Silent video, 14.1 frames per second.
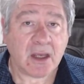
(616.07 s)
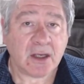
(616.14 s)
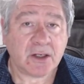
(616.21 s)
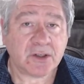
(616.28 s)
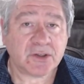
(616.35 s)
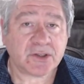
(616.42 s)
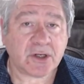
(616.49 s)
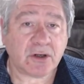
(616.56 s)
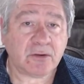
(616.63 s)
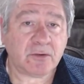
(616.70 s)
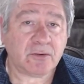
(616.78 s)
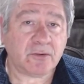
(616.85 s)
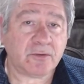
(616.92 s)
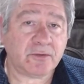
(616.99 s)

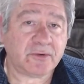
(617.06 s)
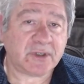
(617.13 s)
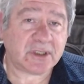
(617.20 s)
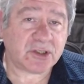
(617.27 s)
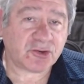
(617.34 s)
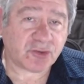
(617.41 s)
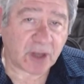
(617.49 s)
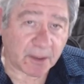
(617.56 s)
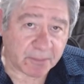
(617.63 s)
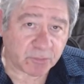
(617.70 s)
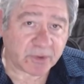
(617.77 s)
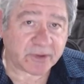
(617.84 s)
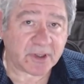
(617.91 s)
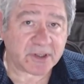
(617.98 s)
So the trouble
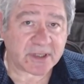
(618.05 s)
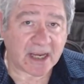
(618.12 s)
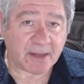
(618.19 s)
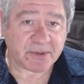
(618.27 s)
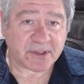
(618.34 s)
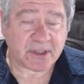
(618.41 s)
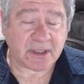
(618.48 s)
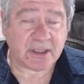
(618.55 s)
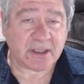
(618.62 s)
with these apps